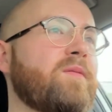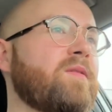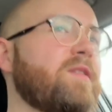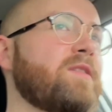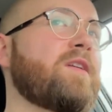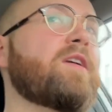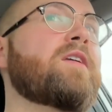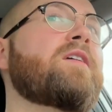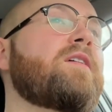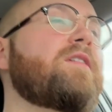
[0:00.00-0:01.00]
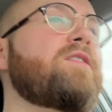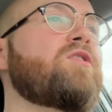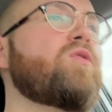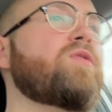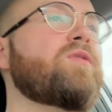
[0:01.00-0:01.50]
It's like,
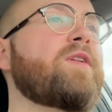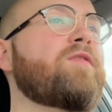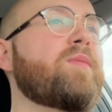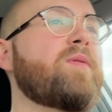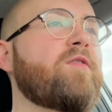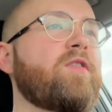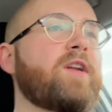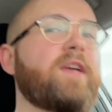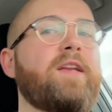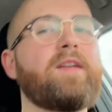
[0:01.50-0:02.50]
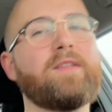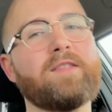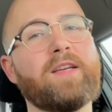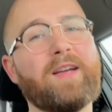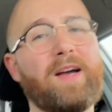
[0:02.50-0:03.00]
told he'll never be able to run again, and it's
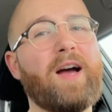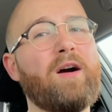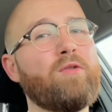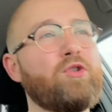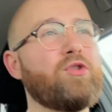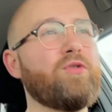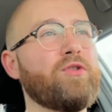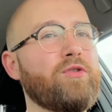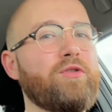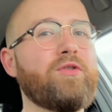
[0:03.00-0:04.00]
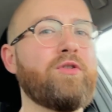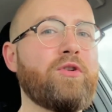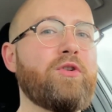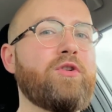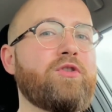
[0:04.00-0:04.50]
like, I'll show you
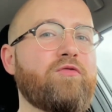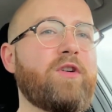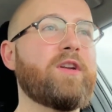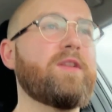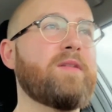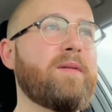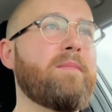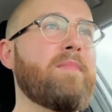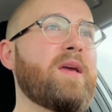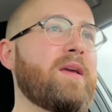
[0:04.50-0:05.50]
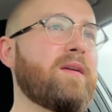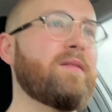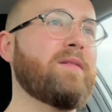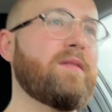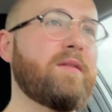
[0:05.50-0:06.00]
who's running me.
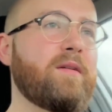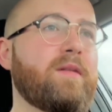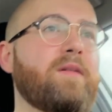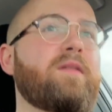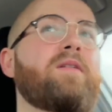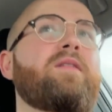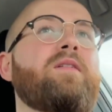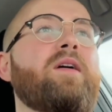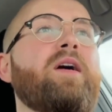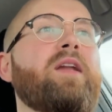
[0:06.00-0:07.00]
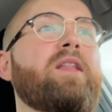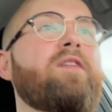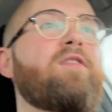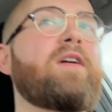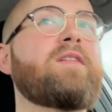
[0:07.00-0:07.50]
And then he
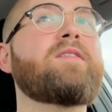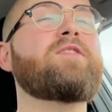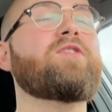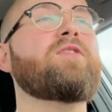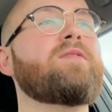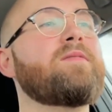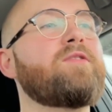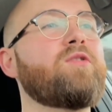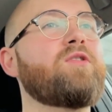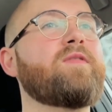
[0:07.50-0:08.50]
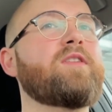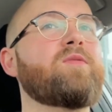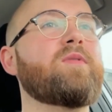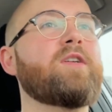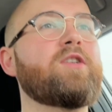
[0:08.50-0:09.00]
ran, so source of
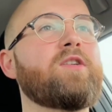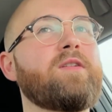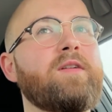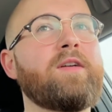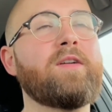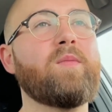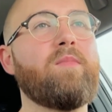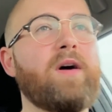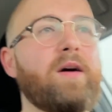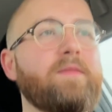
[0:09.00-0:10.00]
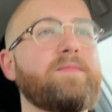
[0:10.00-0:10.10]
inspiration. But